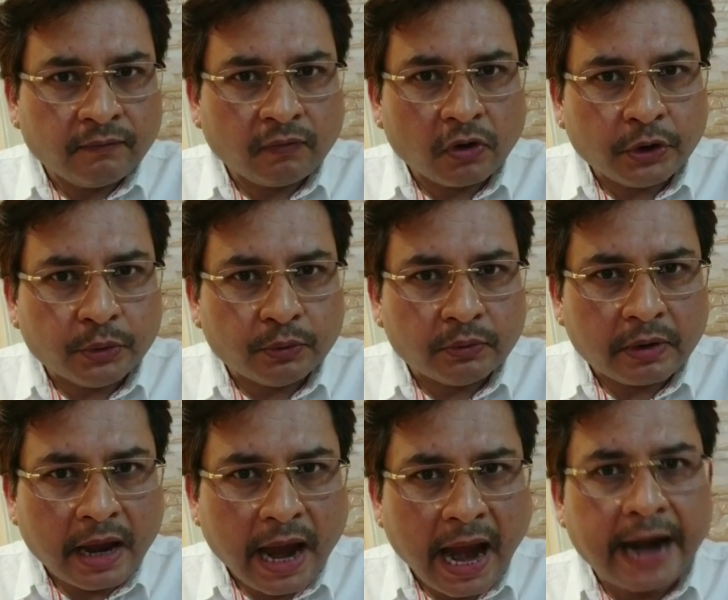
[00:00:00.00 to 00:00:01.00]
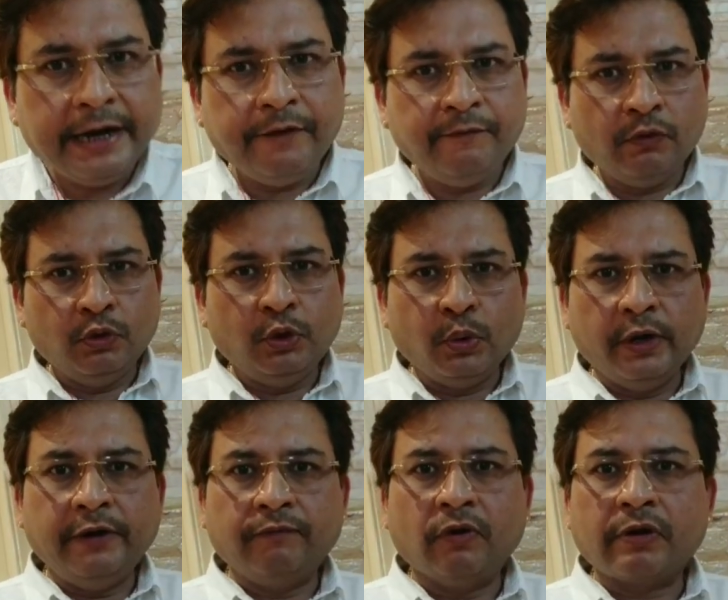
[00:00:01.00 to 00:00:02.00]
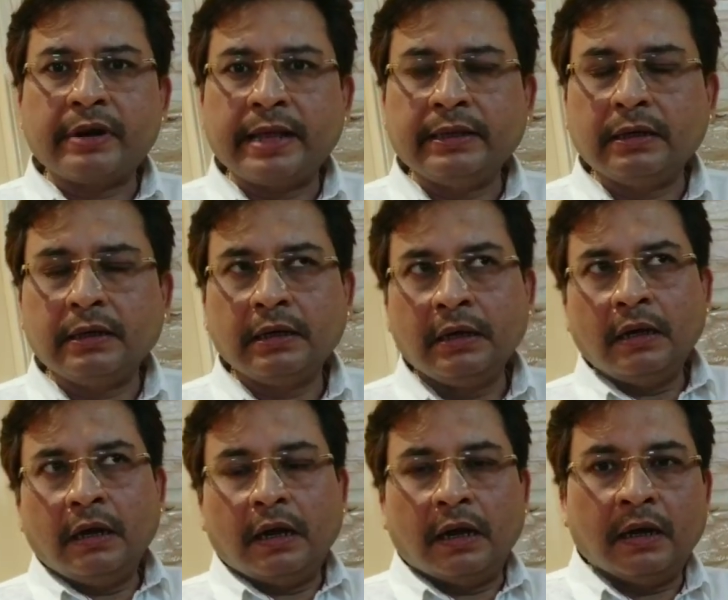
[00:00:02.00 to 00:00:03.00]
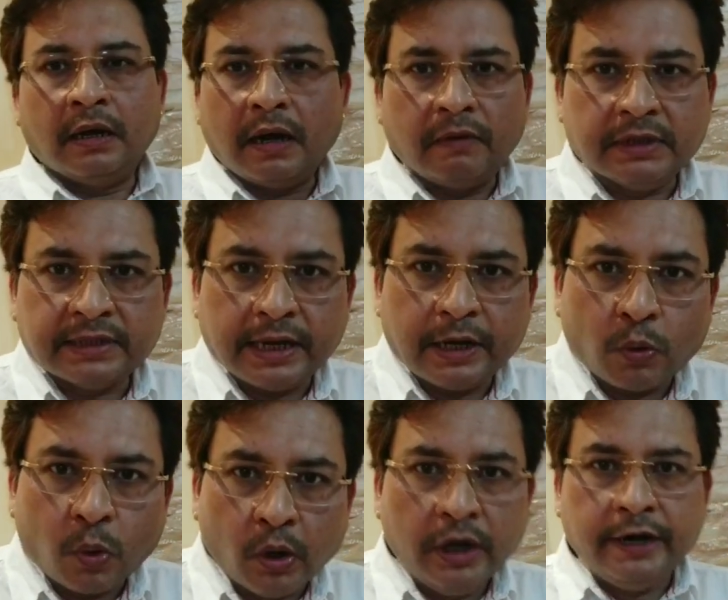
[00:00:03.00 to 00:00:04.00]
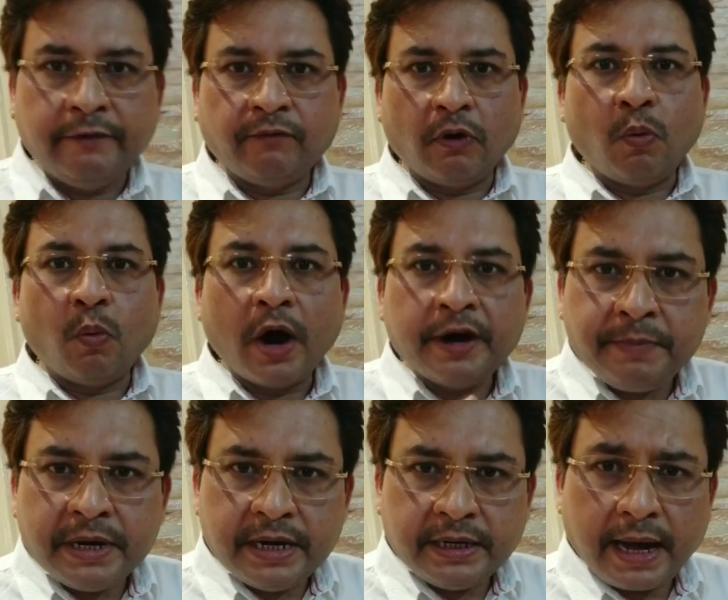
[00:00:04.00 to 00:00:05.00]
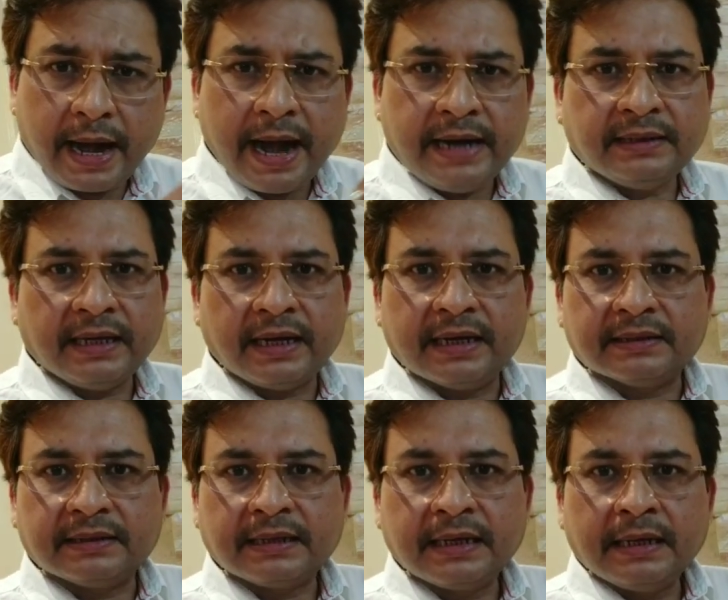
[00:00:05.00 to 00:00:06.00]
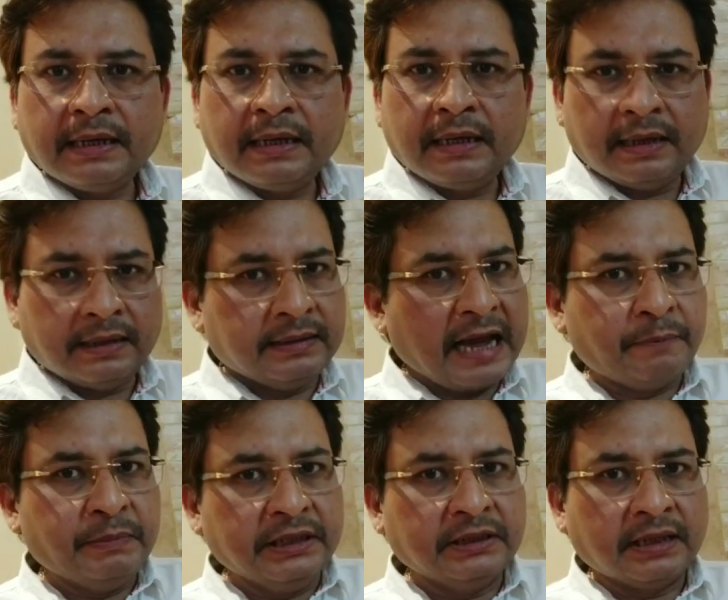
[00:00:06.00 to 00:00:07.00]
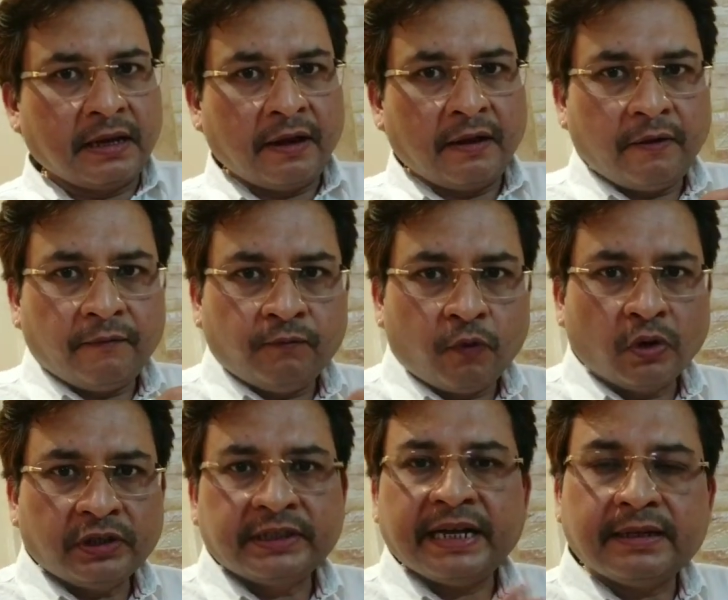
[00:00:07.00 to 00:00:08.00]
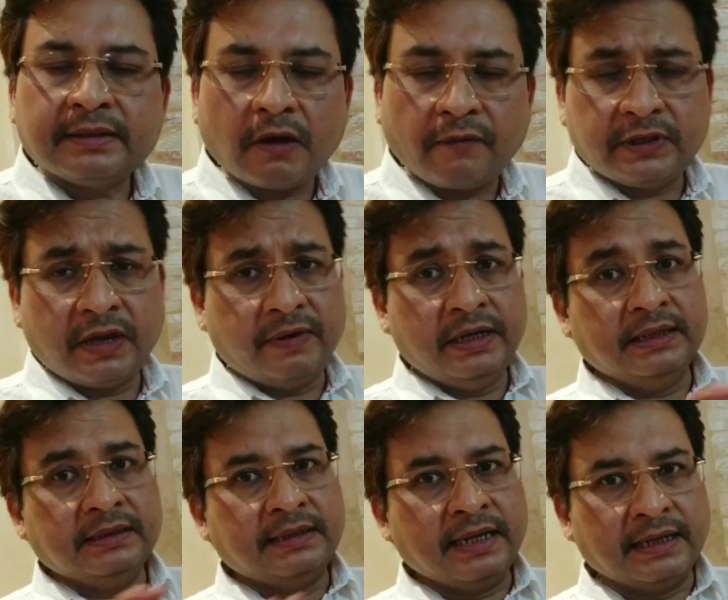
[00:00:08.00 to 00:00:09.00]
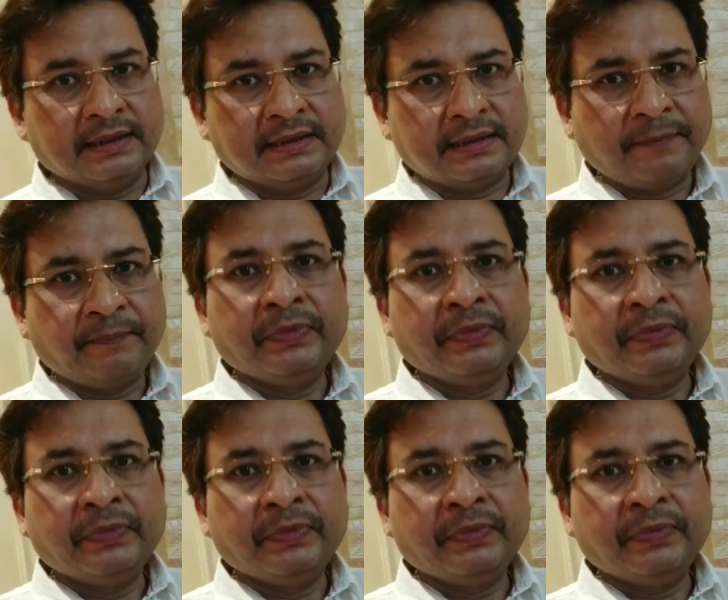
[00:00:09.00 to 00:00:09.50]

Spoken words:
for you. And if you do it for rather, I will say hold it for 1 minute 8 seconds, that means 4 sets of 17 seconds,